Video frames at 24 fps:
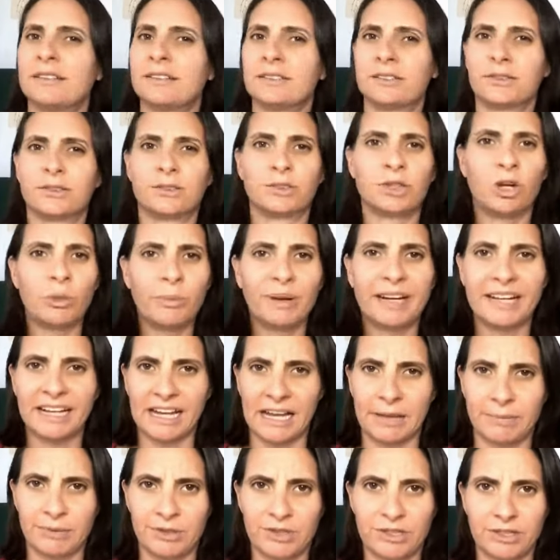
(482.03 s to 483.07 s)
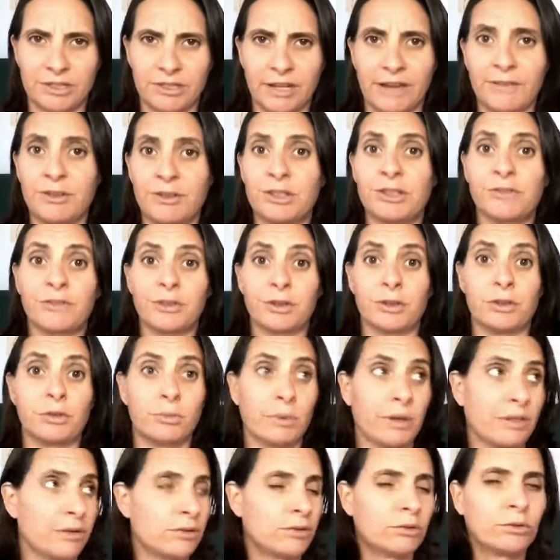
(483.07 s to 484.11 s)
So many options. I've used it
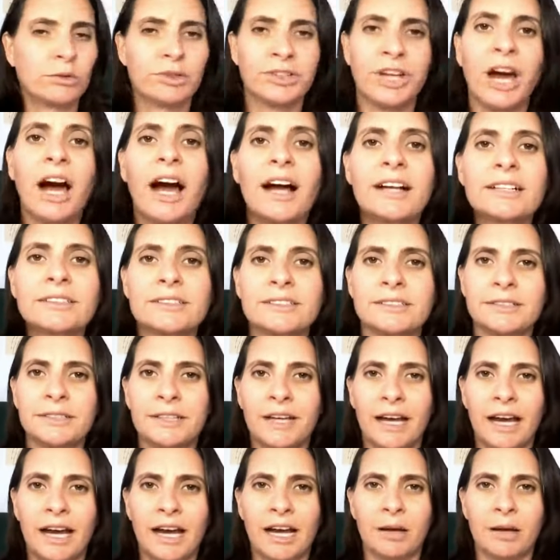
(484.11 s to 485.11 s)
with Google Docs.